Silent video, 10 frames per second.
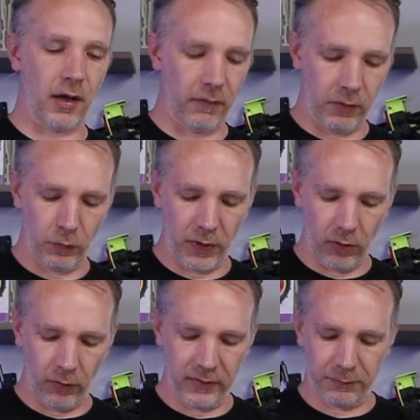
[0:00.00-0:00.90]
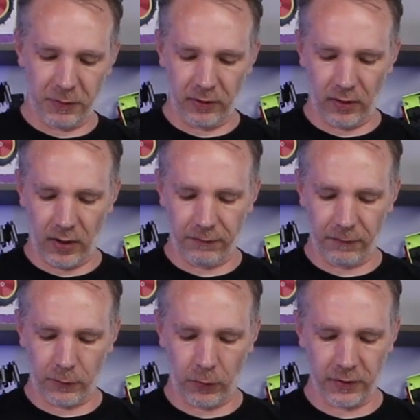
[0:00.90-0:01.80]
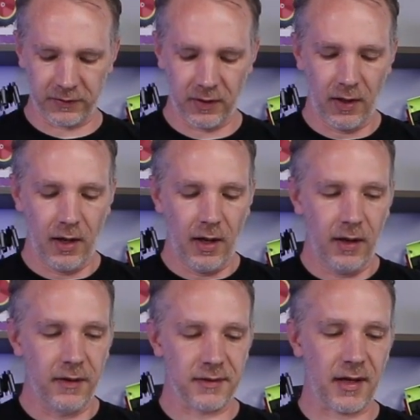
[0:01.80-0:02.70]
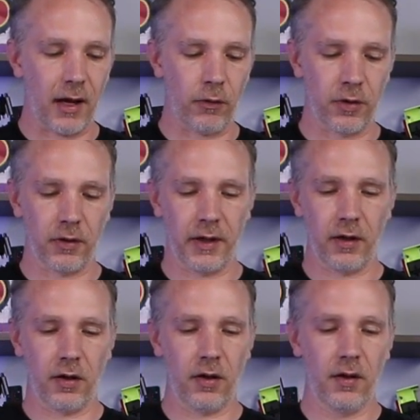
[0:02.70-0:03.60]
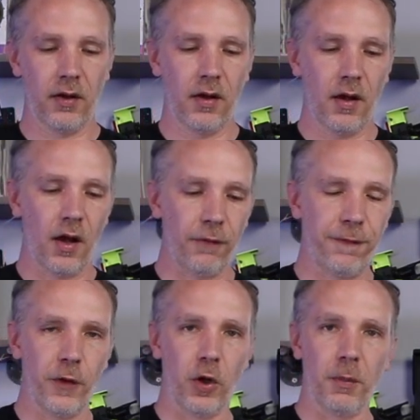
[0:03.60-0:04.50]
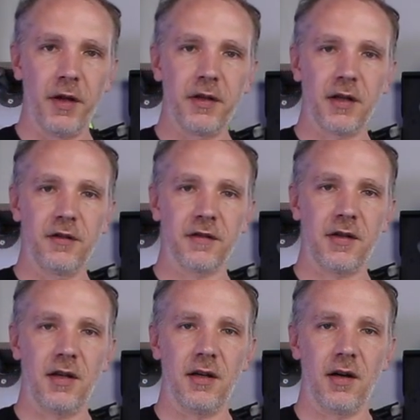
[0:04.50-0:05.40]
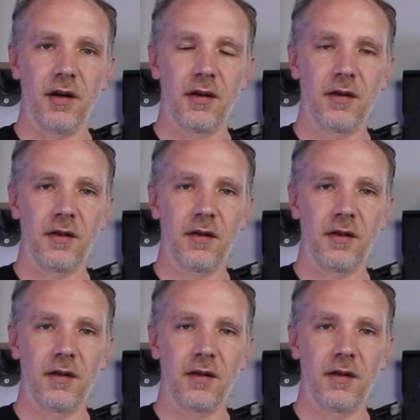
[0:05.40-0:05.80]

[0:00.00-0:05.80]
oven. We always peel off, of course, this outer layer of film, and you can just hear